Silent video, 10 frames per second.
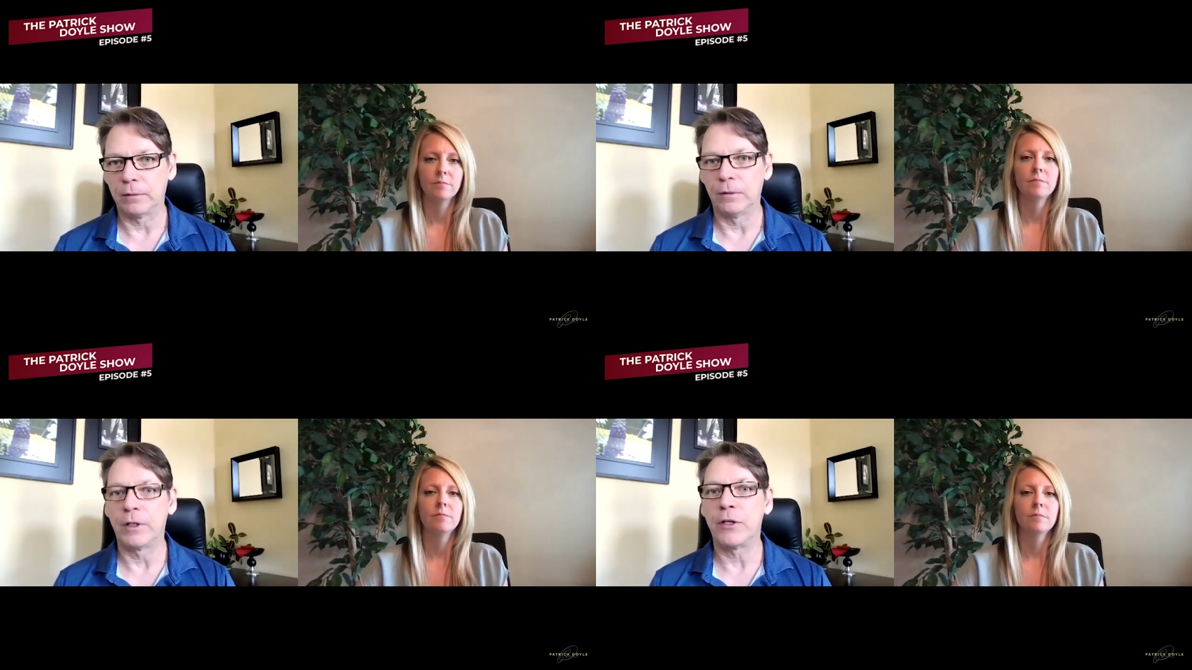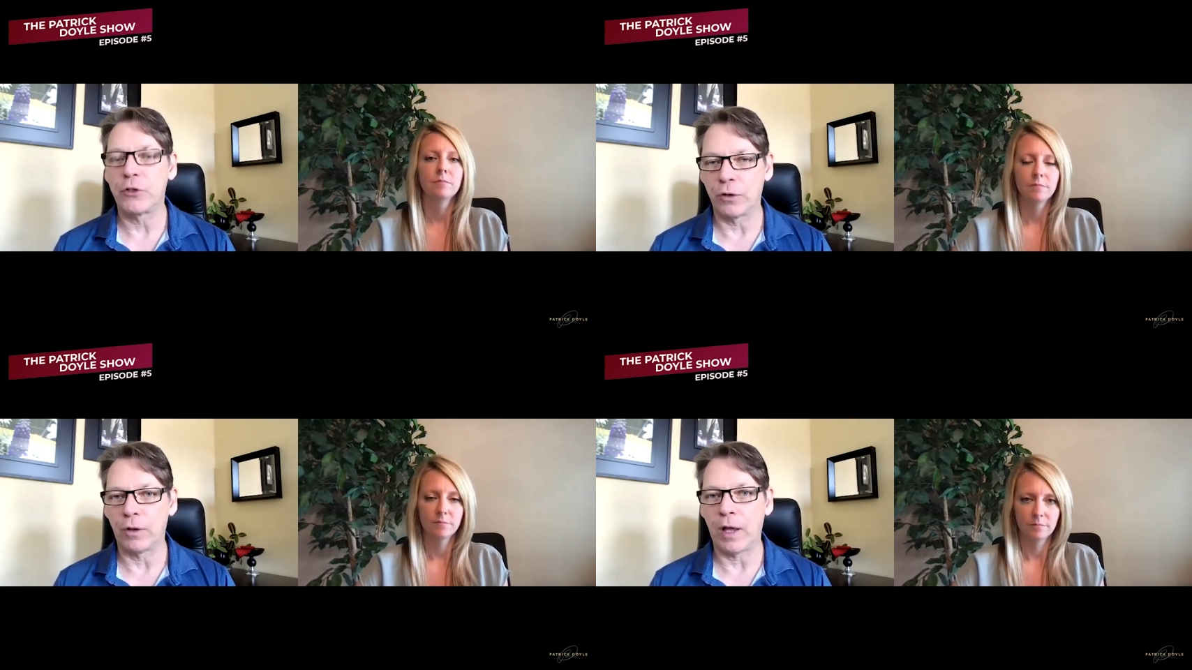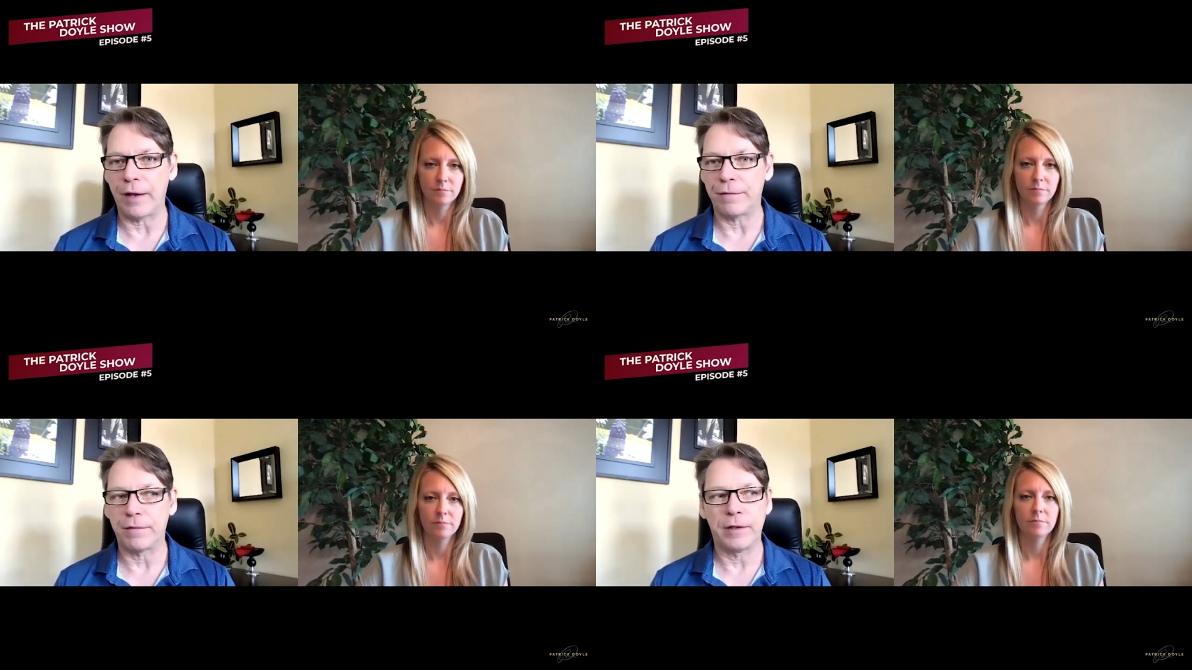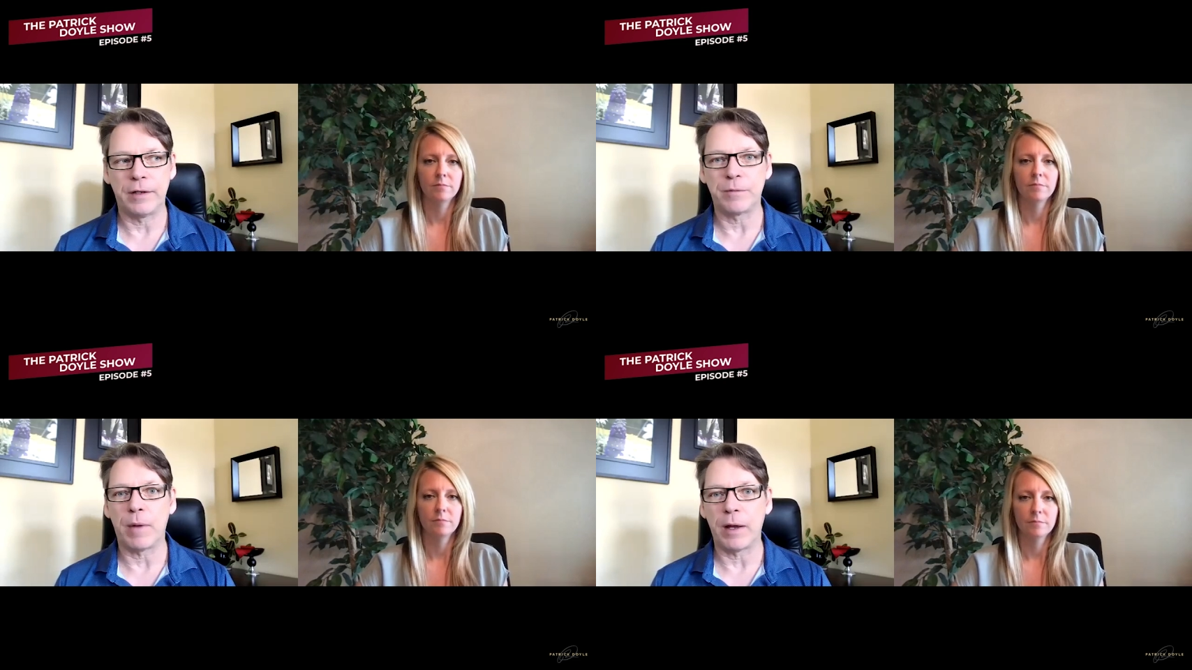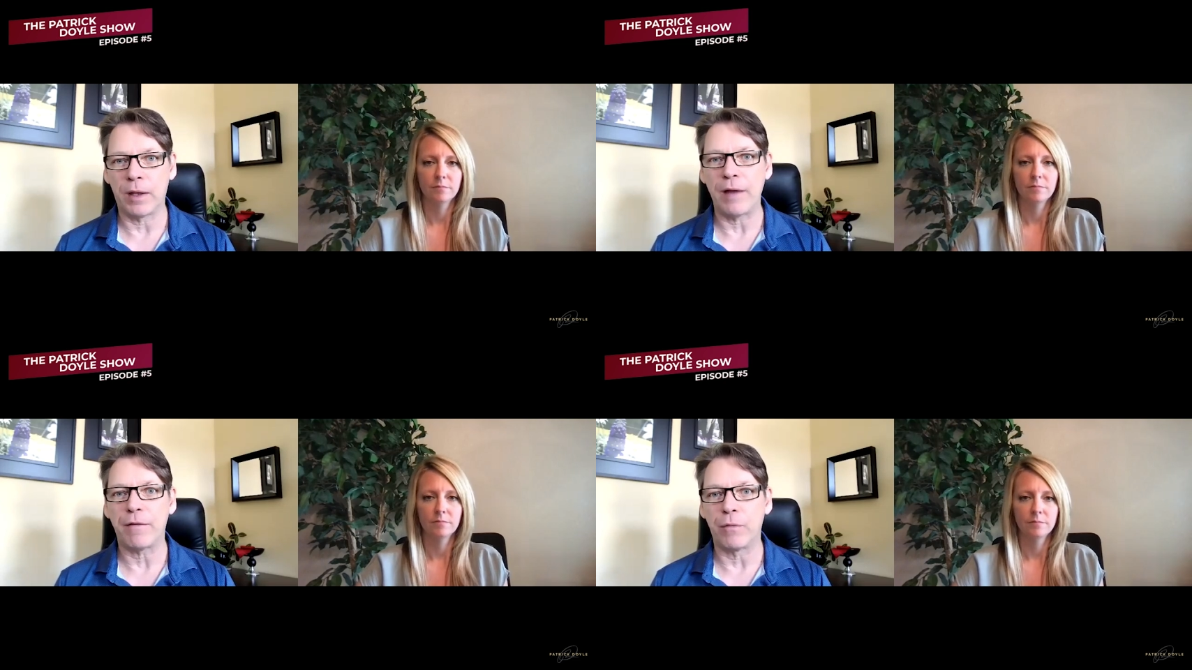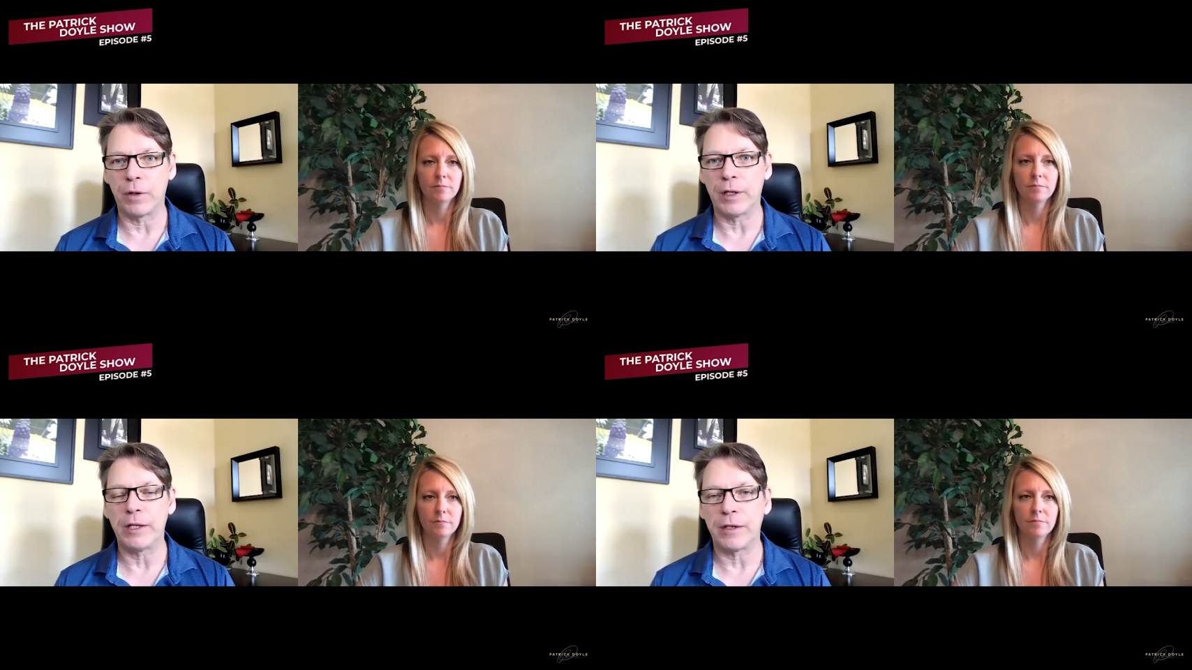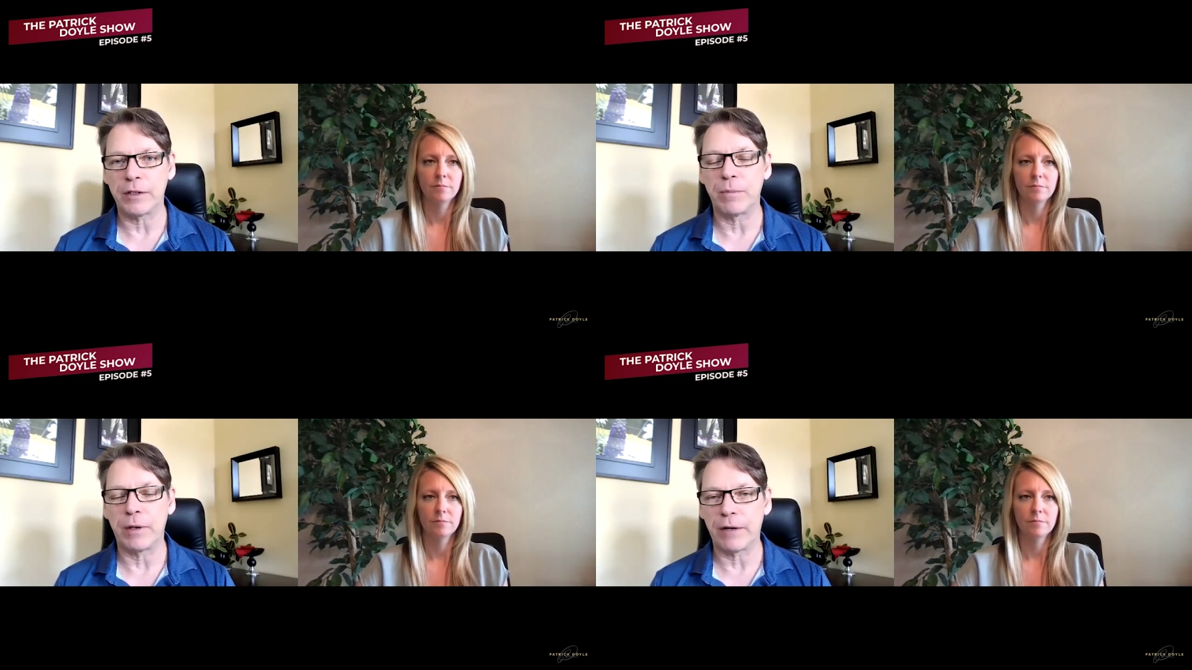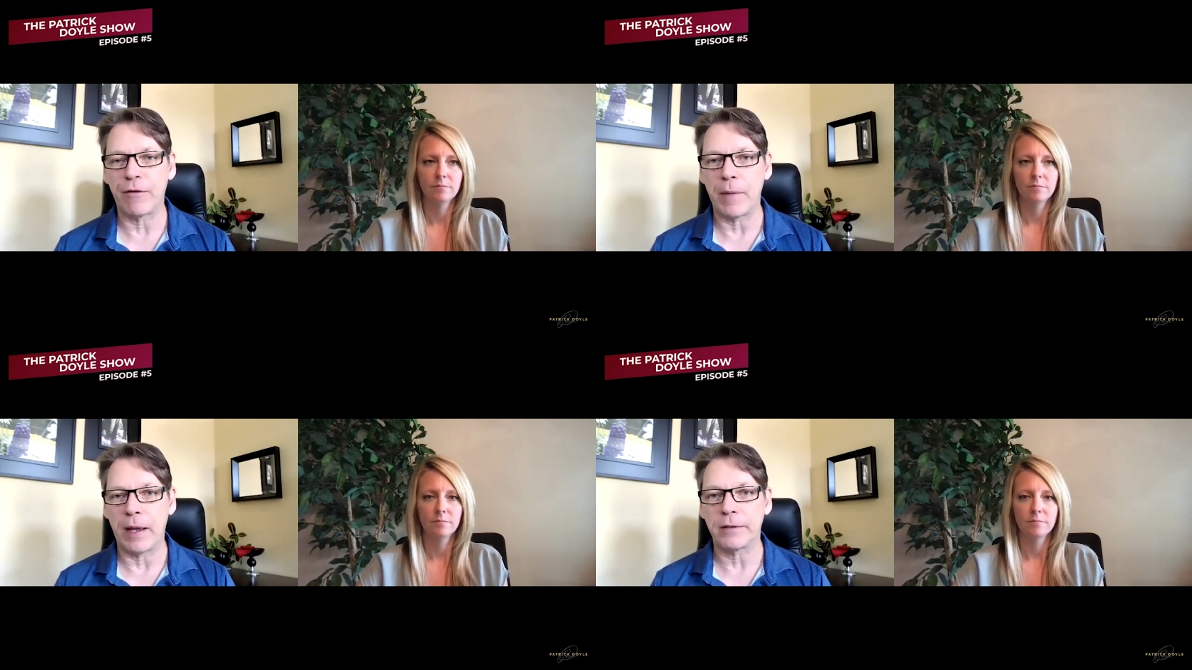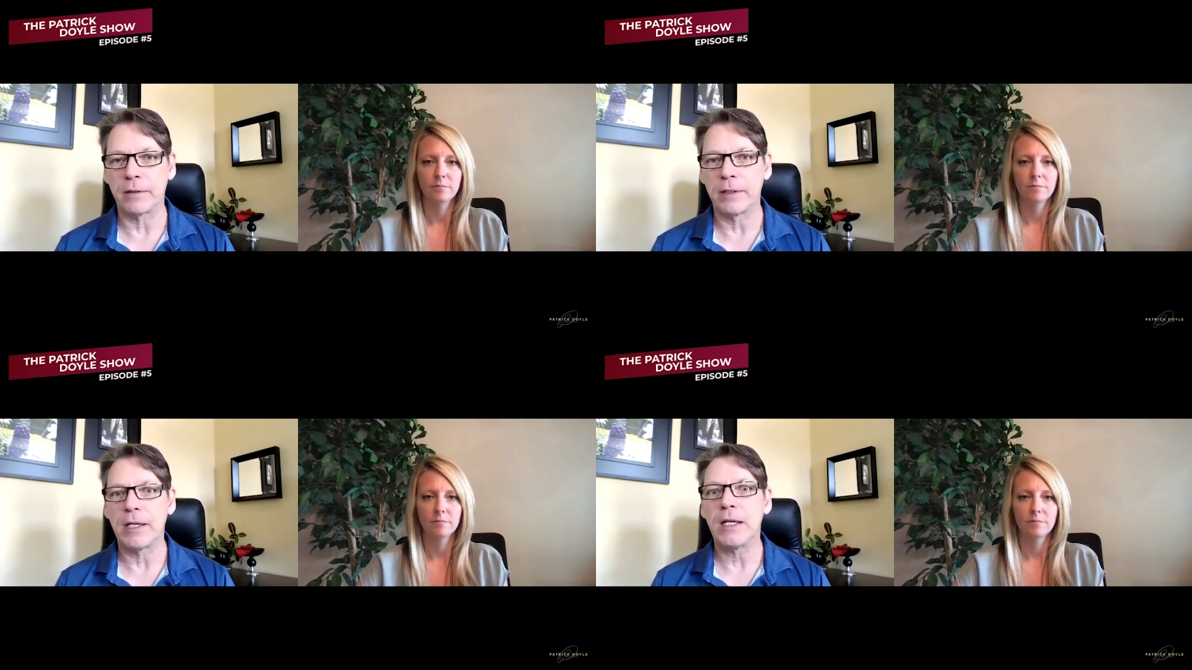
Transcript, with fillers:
Speaker 1: Look at your life. Is my life really this big of a mess?